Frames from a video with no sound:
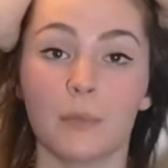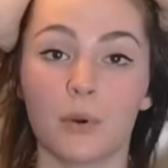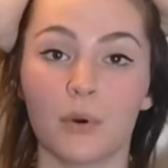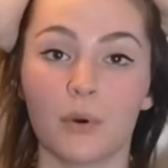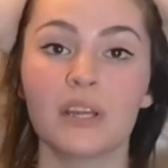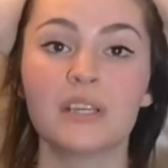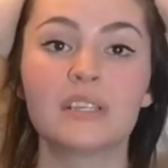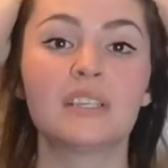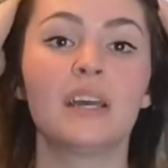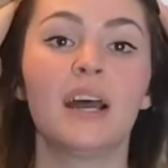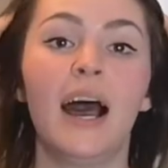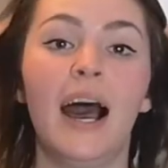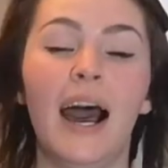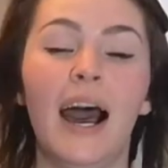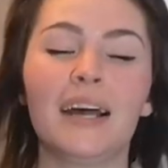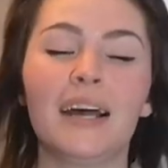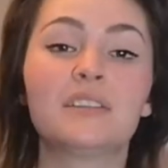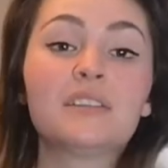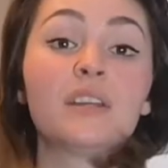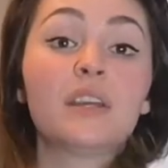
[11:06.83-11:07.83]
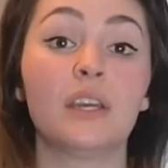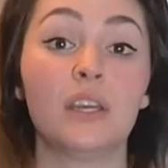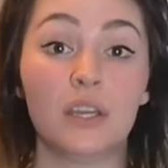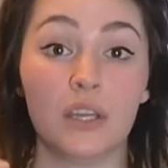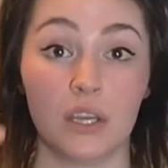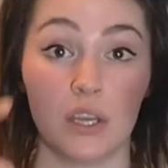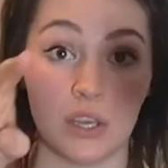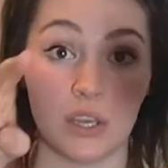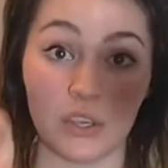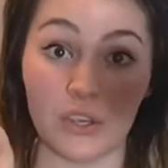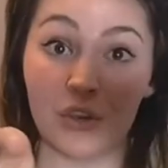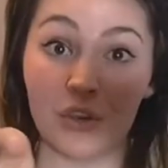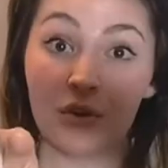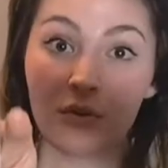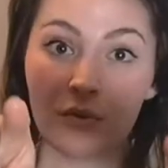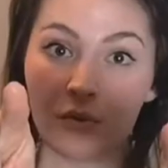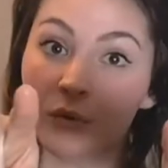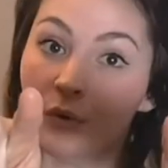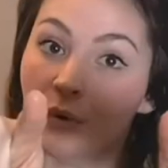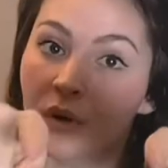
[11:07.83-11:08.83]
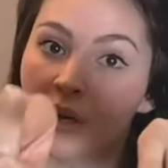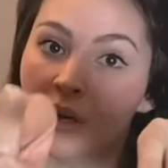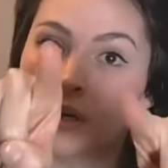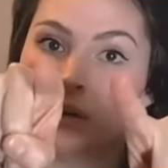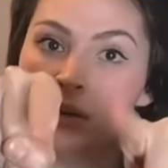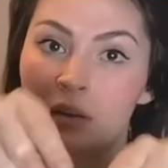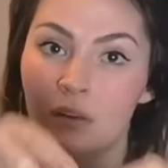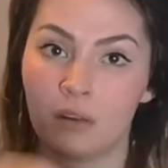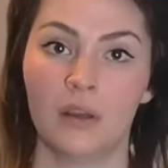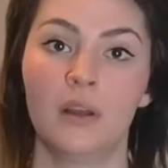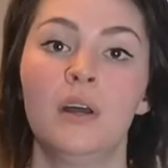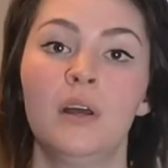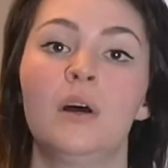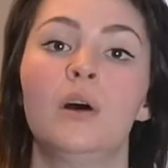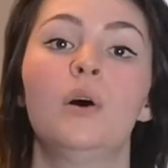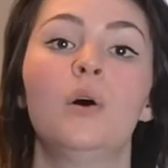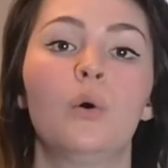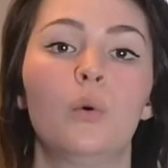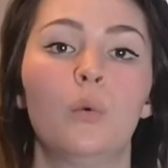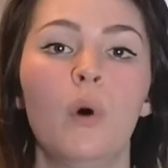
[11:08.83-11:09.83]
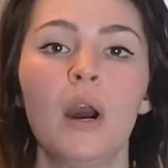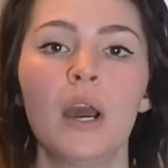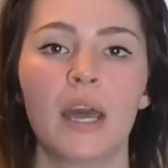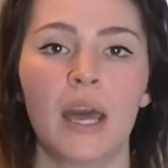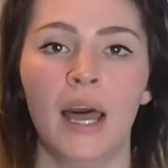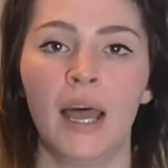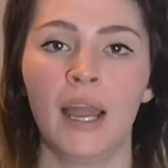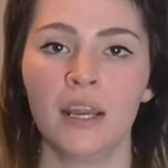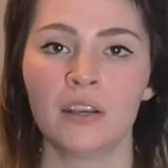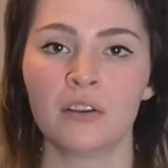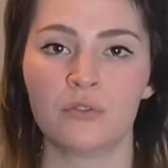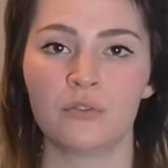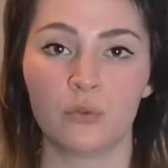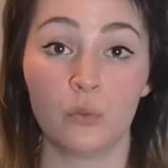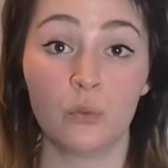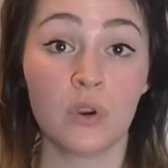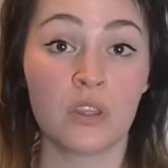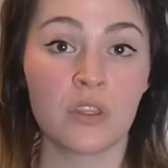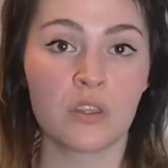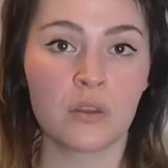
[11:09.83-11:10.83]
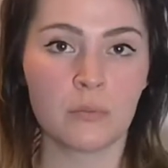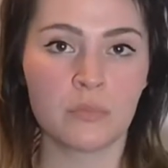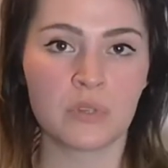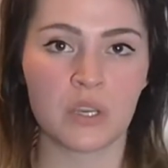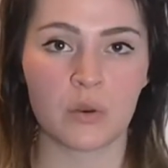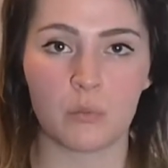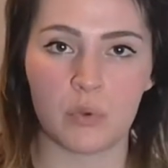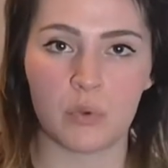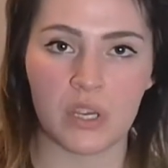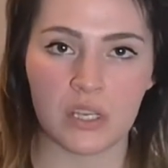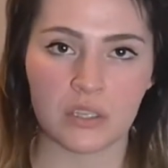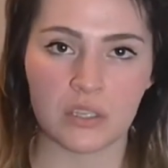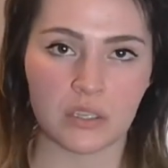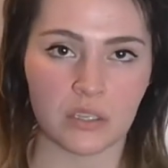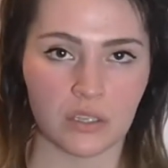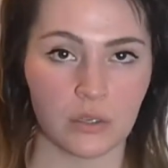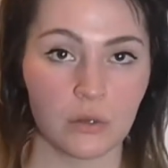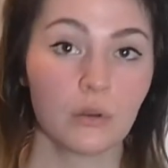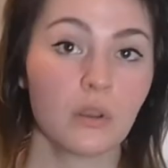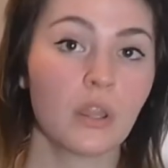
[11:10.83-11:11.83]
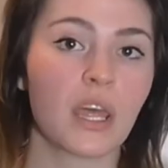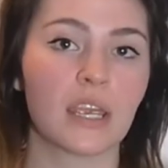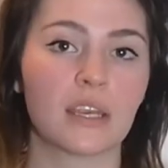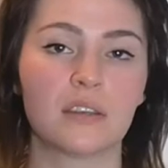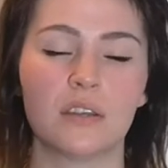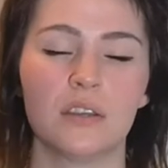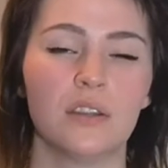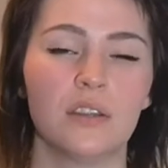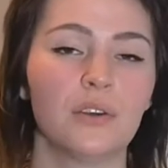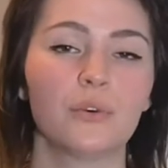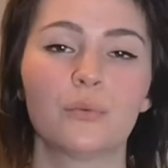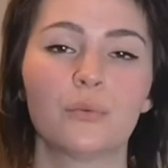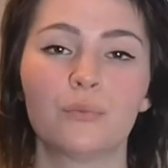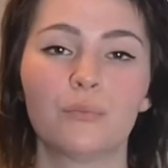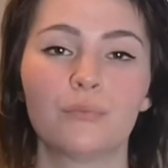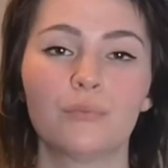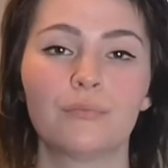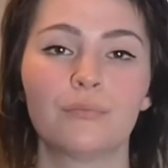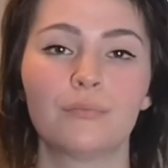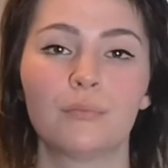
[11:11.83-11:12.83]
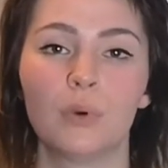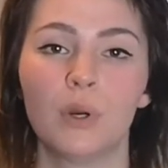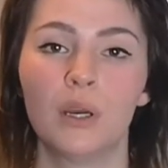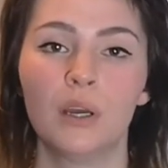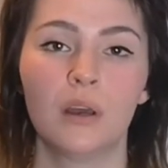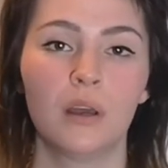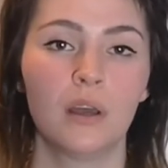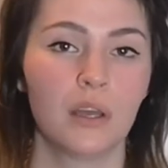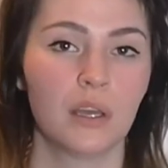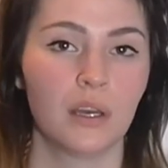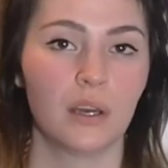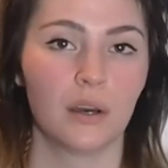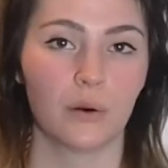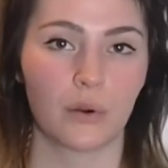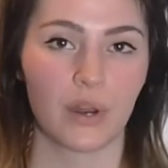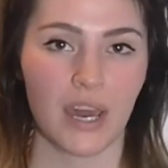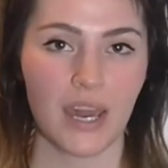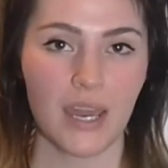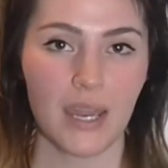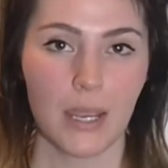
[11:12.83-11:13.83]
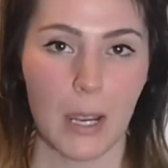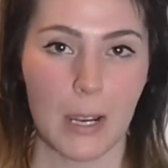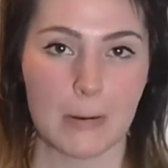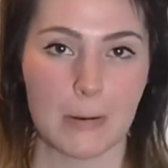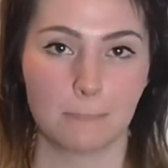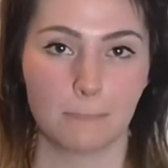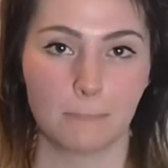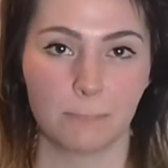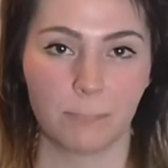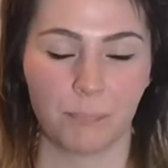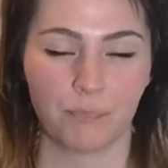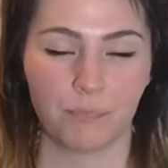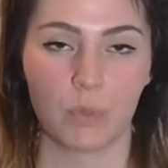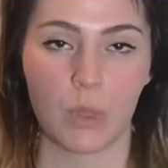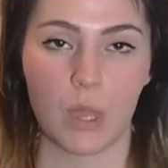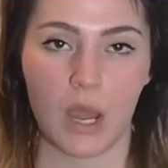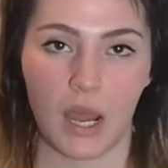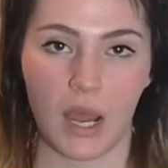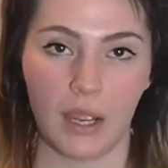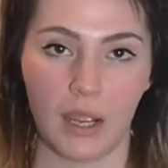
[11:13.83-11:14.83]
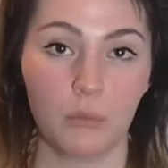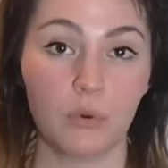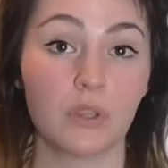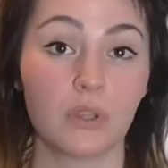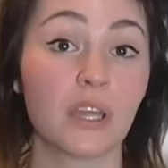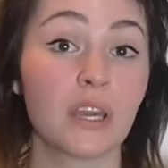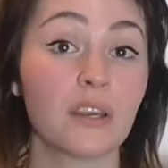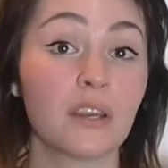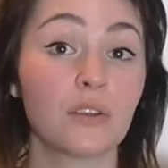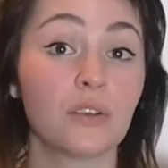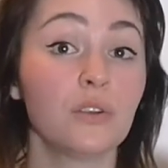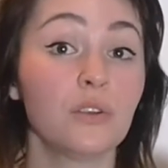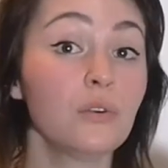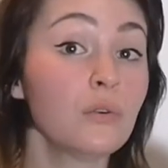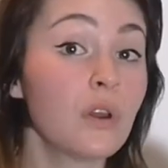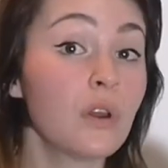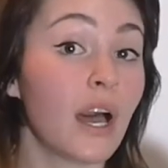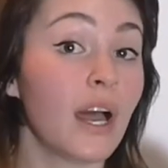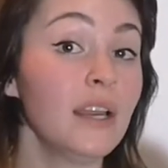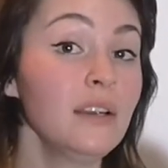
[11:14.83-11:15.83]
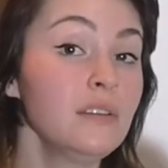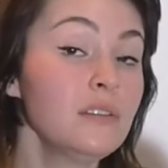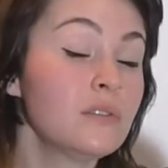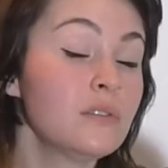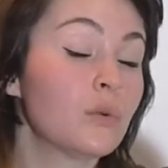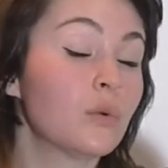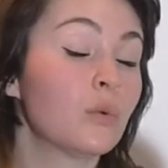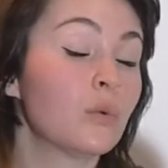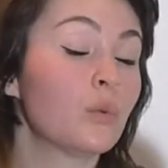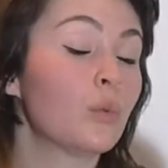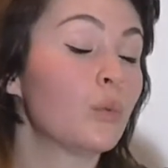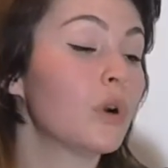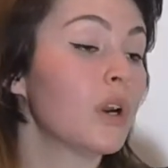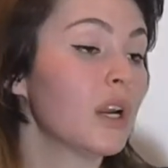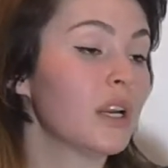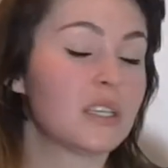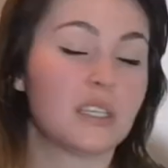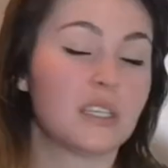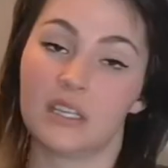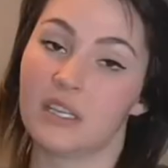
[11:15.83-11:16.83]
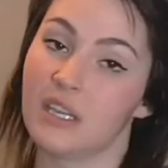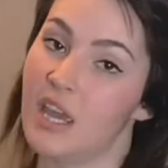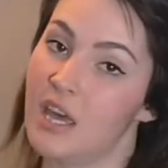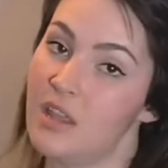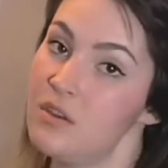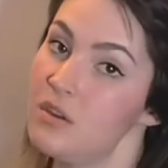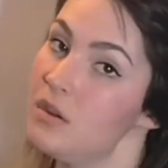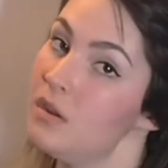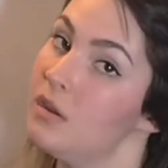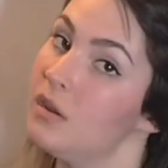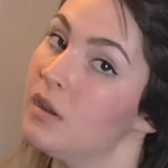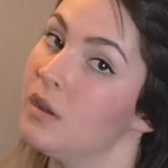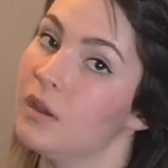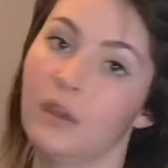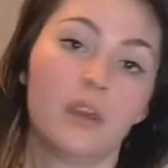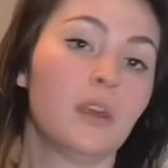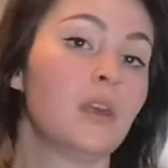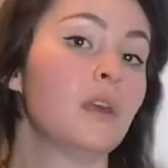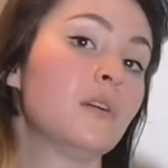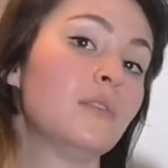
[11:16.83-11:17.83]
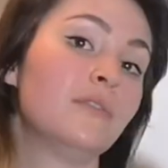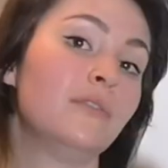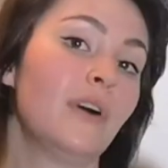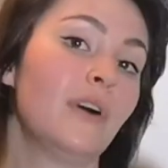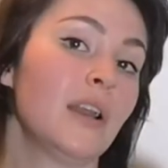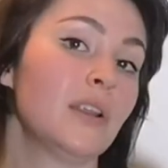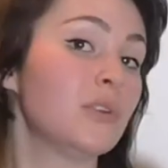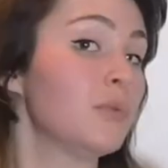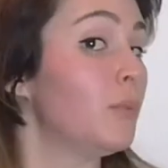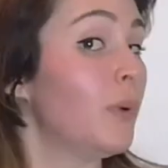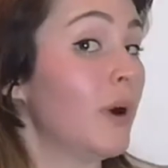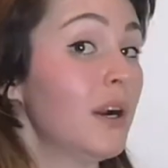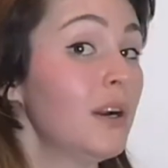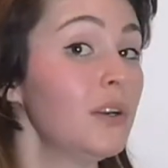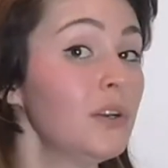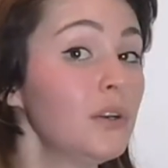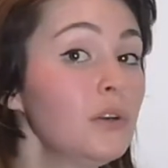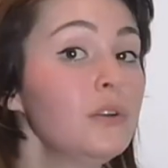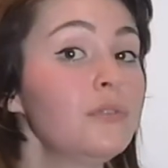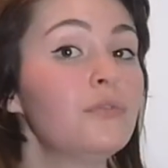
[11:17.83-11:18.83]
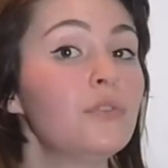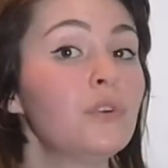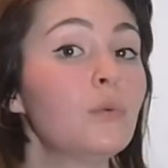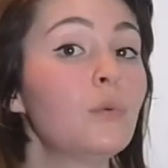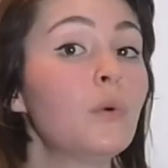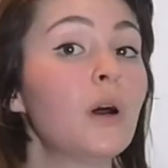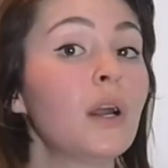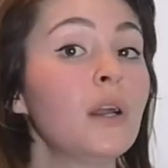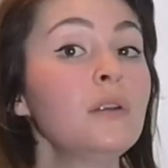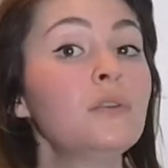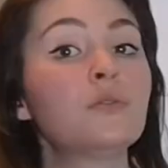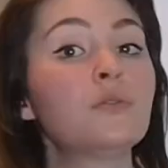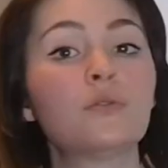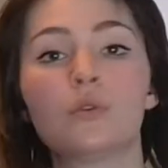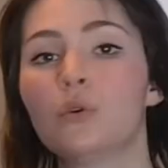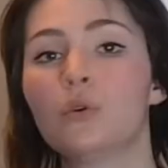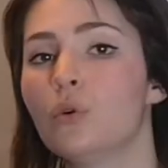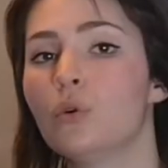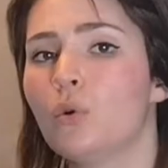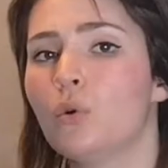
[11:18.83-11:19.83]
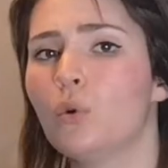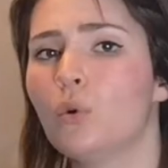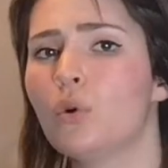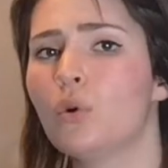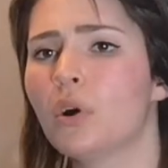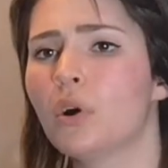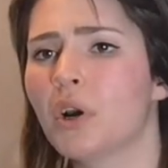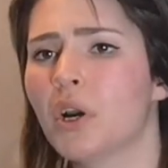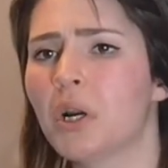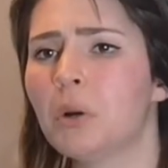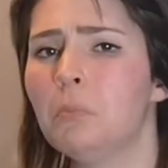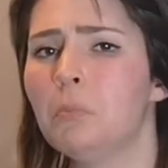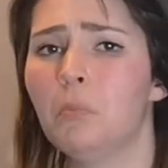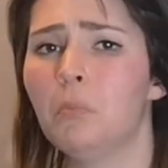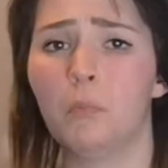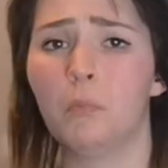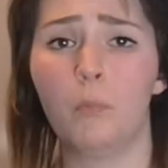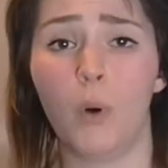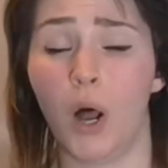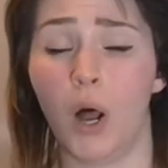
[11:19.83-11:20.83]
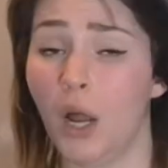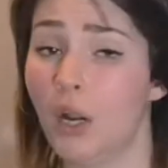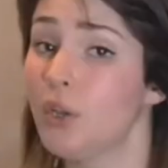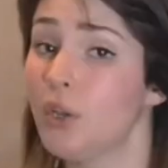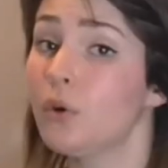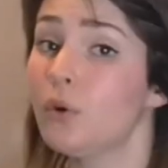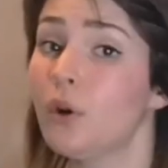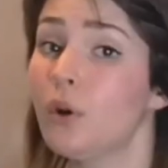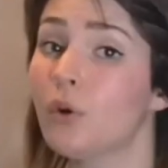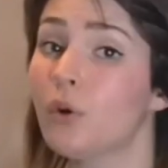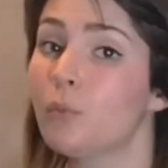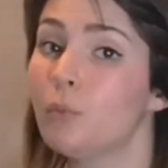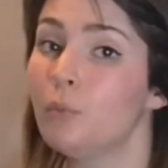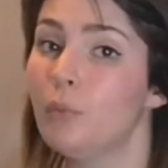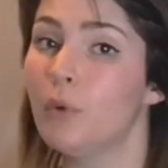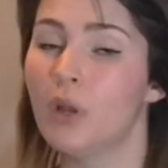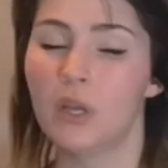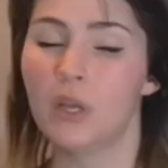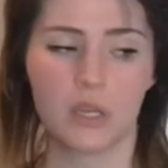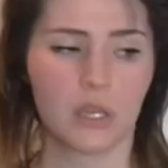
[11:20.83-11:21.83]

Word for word: I'm going to ask you what kind of rhythms and beats you'd like to do. Okay? I will let you guys work together. Find a partner if you want, or on your own.